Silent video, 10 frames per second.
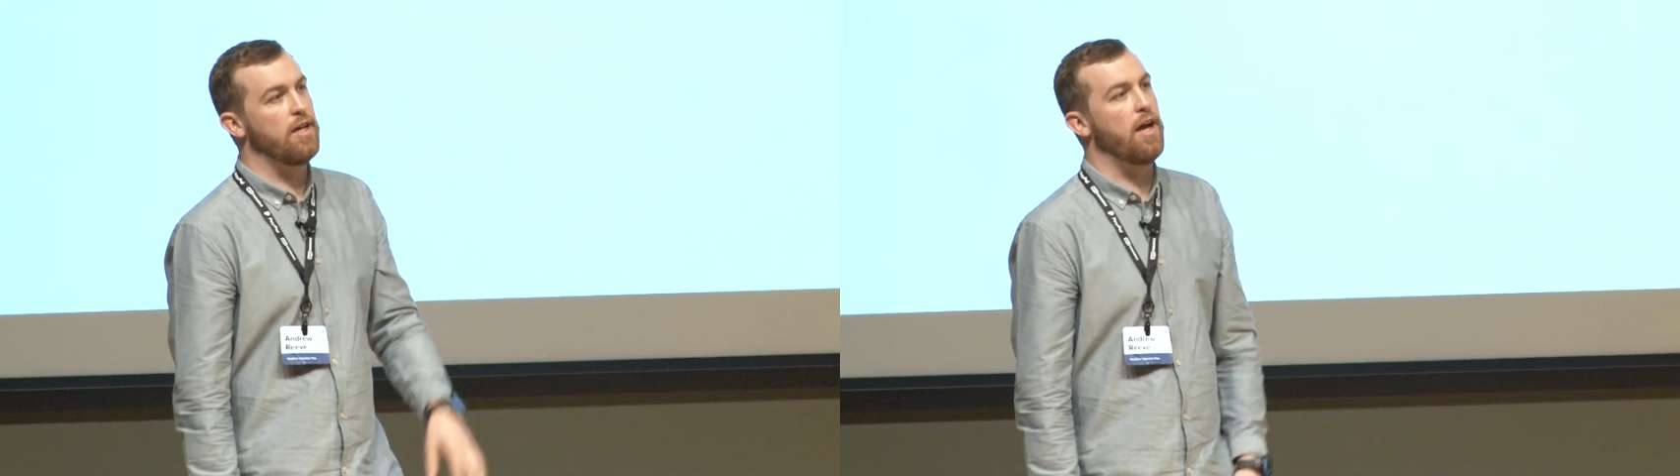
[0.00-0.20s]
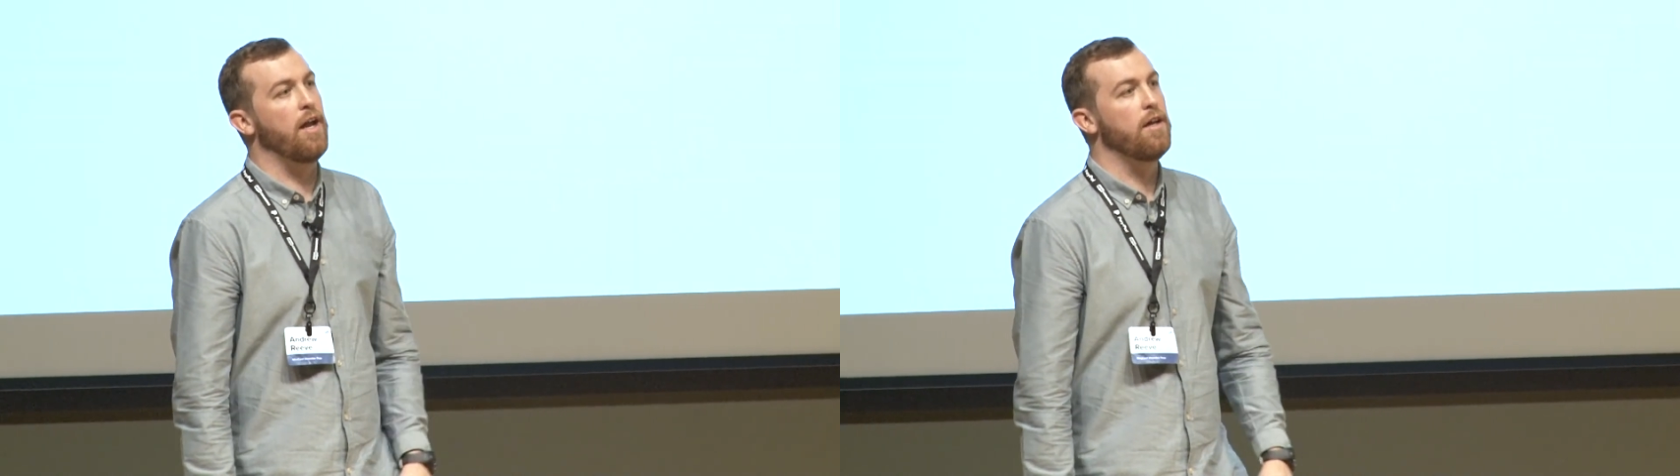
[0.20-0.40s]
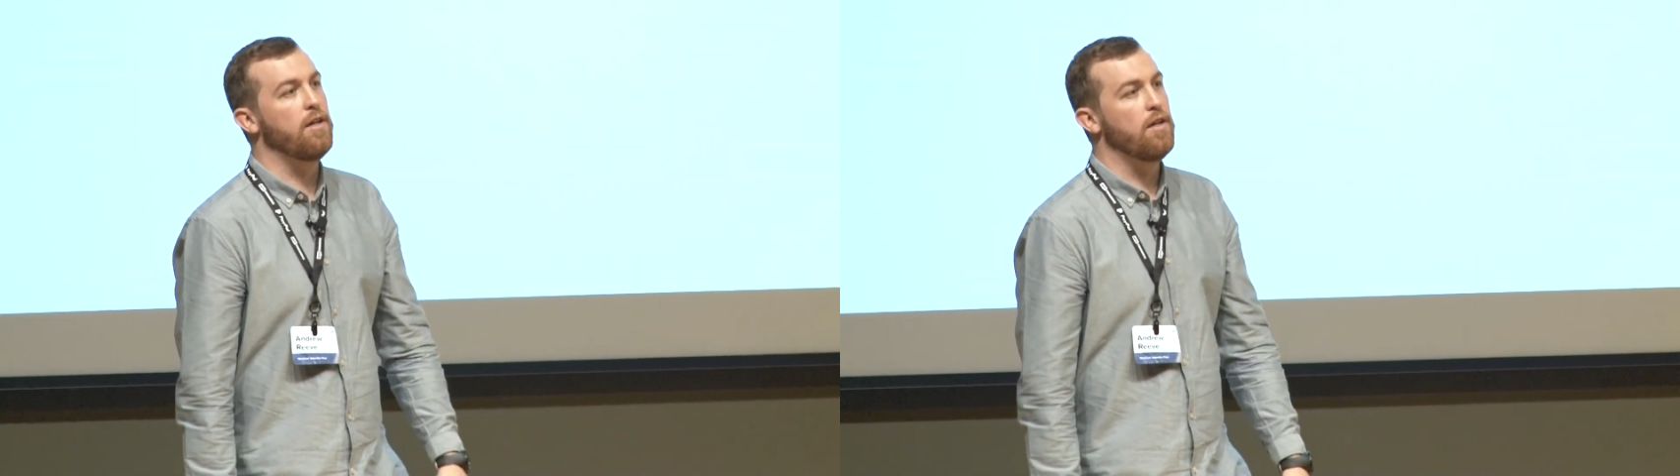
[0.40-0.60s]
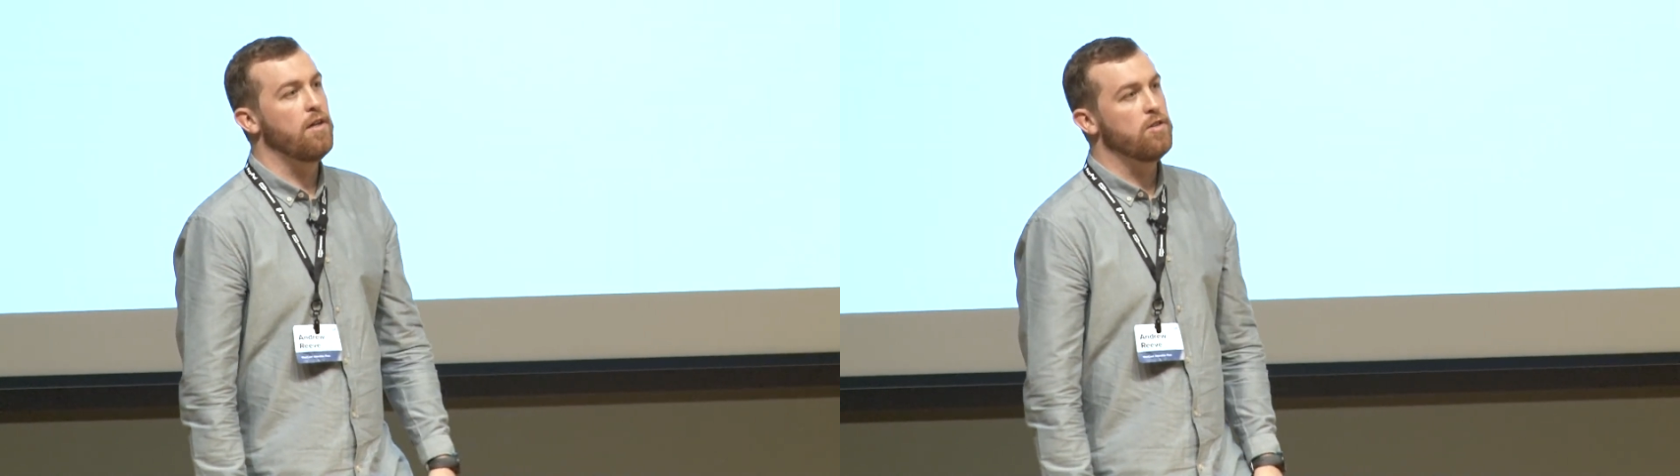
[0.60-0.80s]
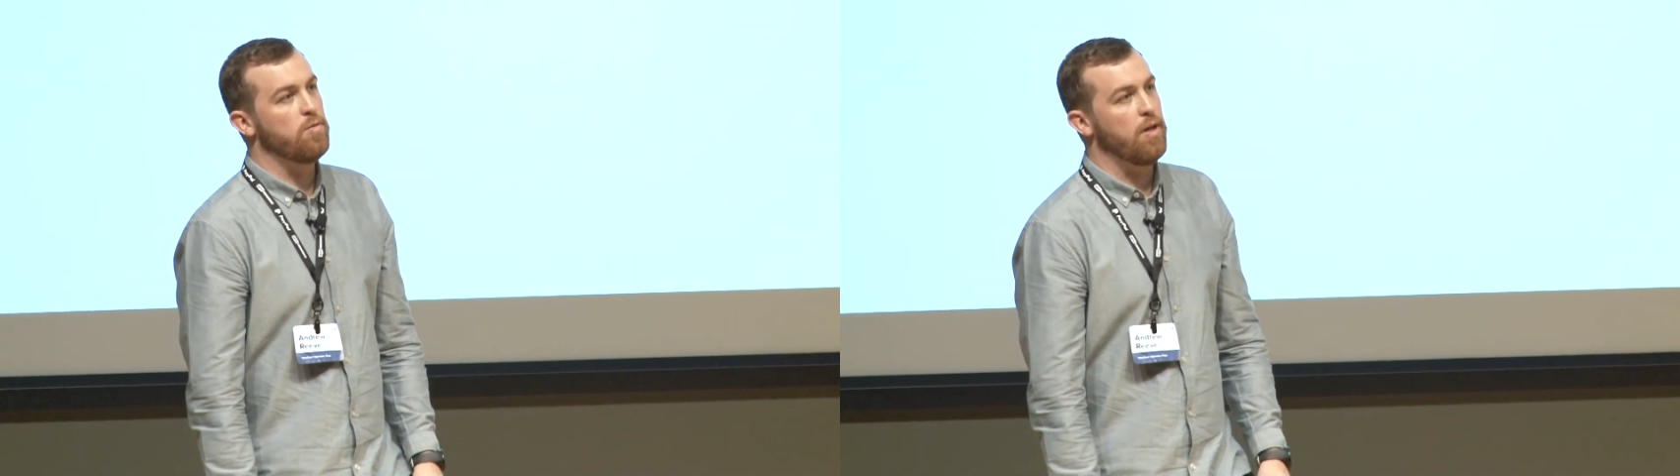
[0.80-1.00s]
data
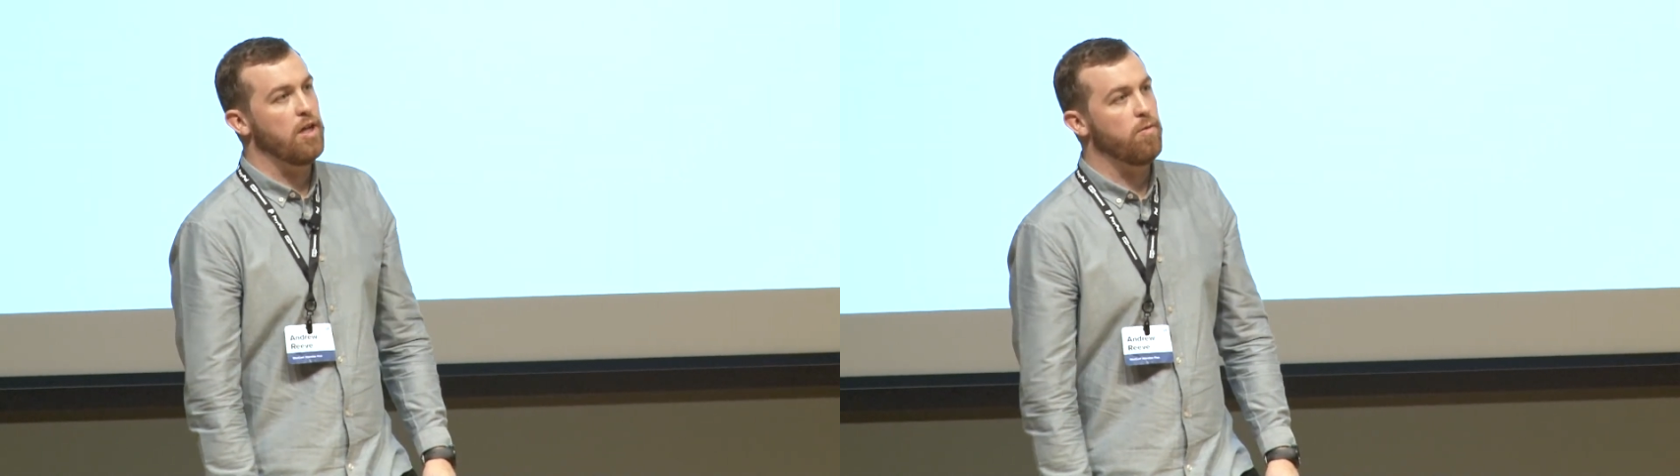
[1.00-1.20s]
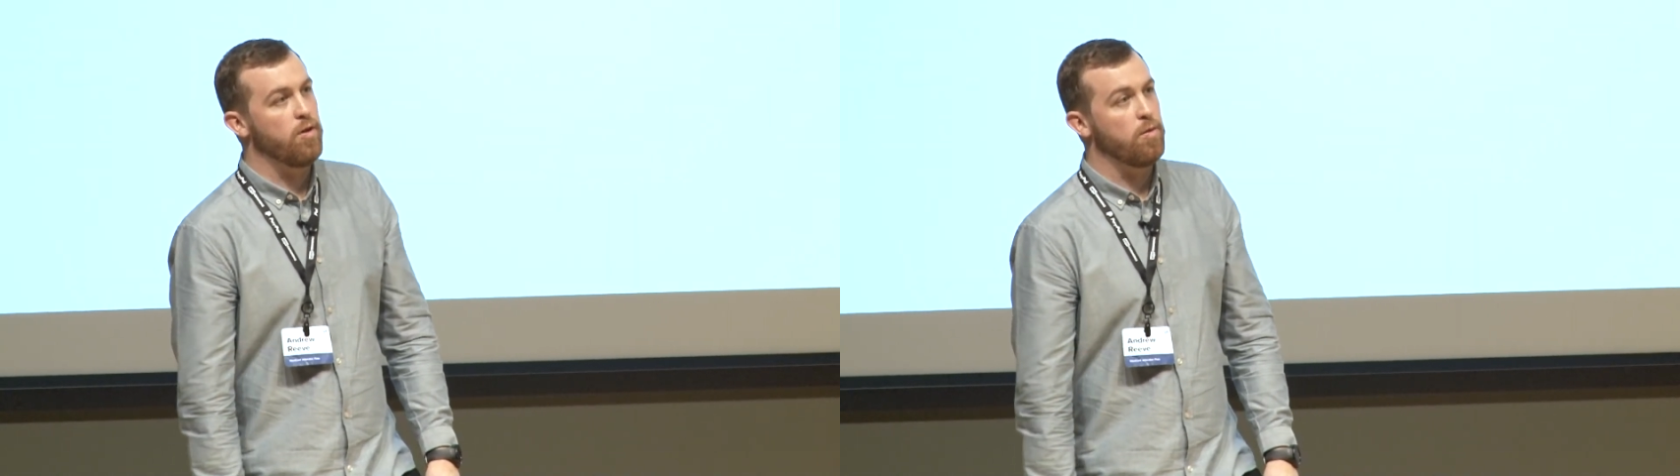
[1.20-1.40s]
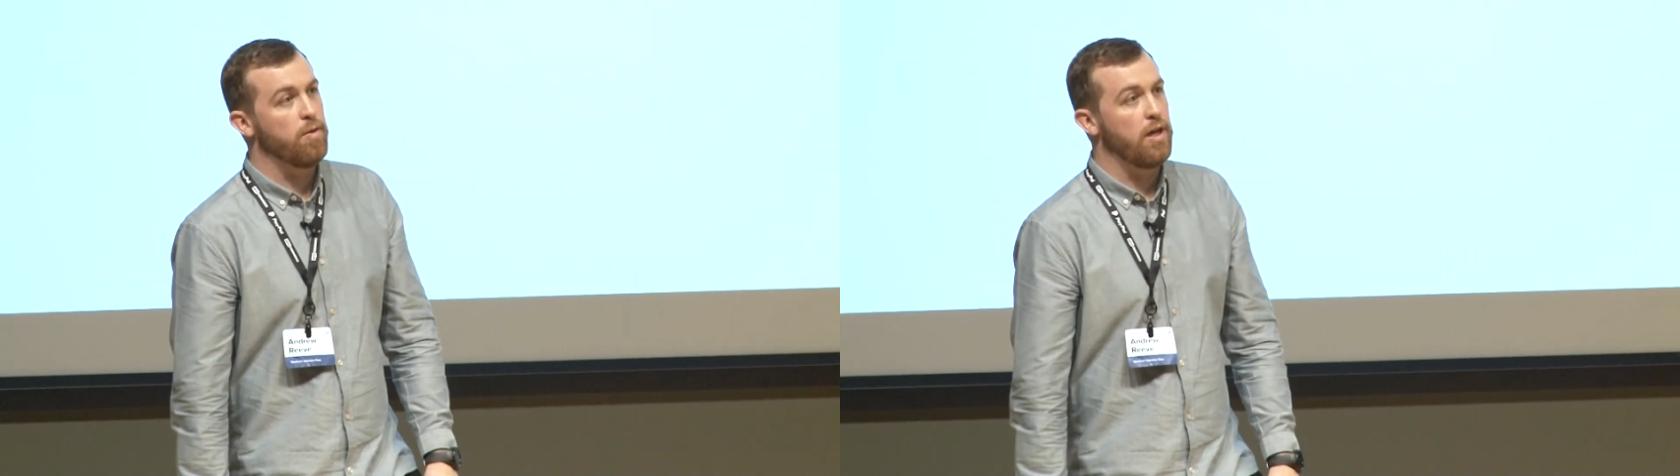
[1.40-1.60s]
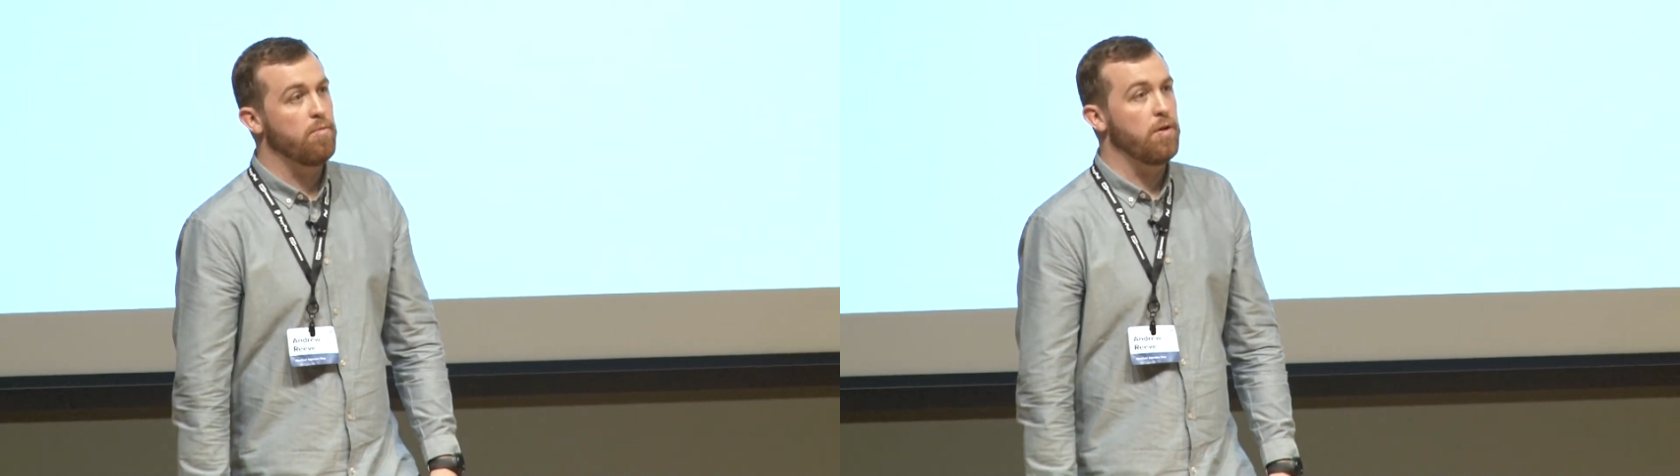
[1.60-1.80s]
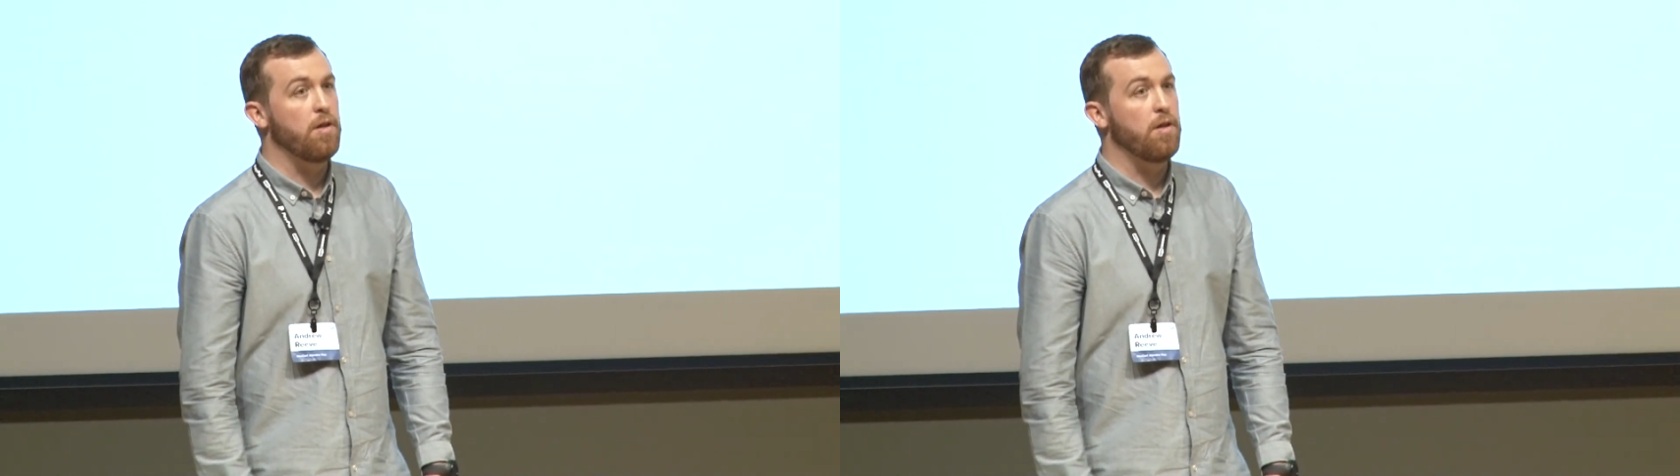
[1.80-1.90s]
to make it work better.